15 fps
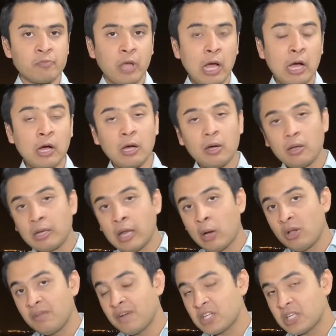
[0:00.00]
Uh,
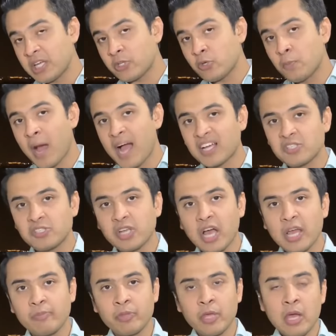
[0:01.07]
now, if I take you back in
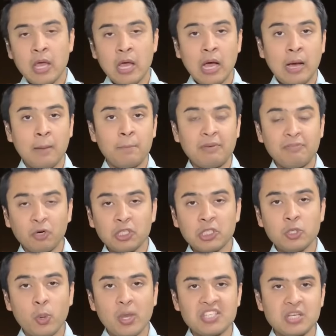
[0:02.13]
time, before
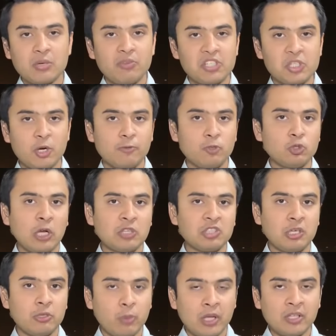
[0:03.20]
the U.S. invasion of
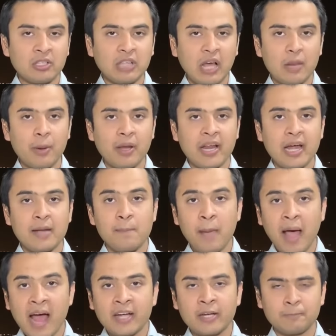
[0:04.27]
2001, the Taliban had
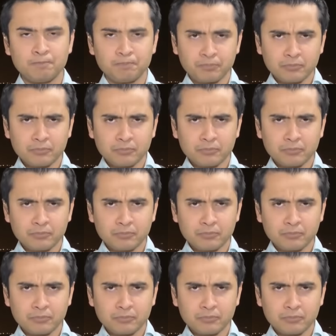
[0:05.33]
banned